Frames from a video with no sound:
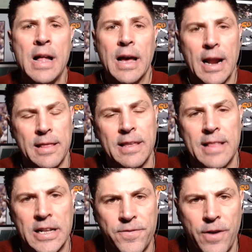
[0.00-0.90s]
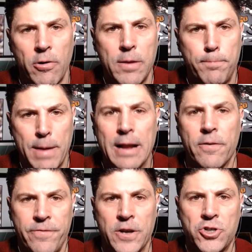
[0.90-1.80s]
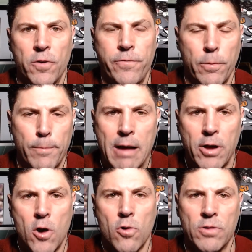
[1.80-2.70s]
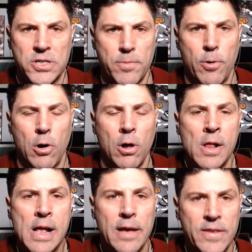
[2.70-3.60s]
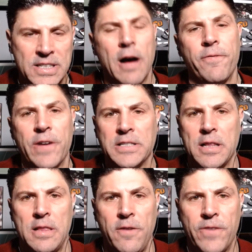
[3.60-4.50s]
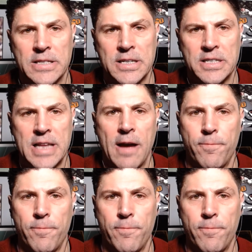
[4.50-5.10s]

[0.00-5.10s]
and I think that's very beneficial for Mario Cristobal and this offensive defensive staff.